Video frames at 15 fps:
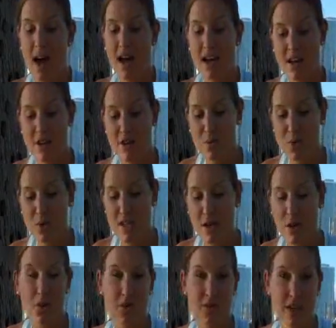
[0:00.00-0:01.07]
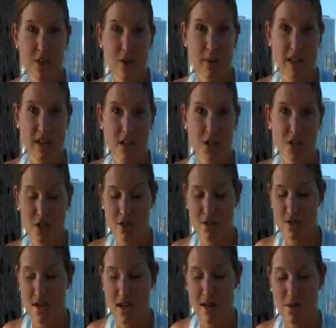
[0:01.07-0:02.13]
Another really cool feature about these
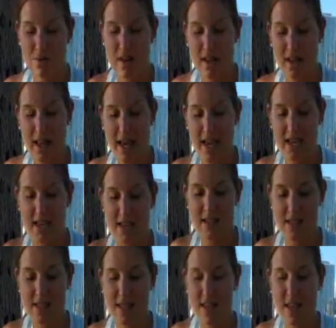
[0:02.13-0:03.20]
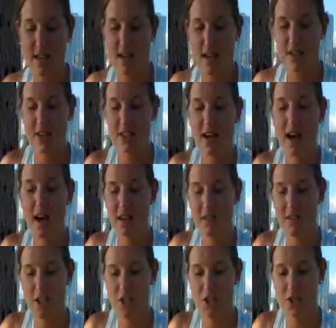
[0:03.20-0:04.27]
shoes that I really like is the tongue
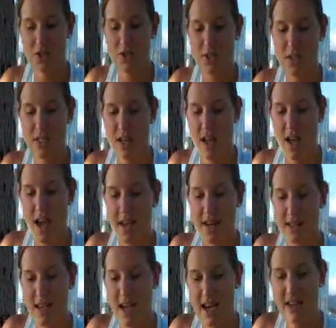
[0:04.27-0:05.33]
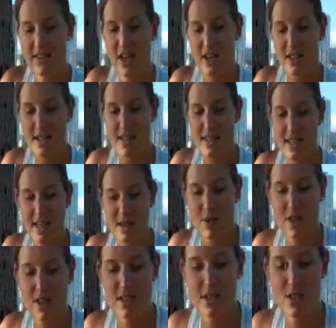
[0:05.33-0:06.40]
of these shoes. And it's kind of hard to see,
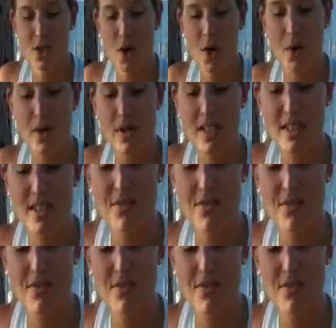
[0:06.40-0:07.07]
but this is totally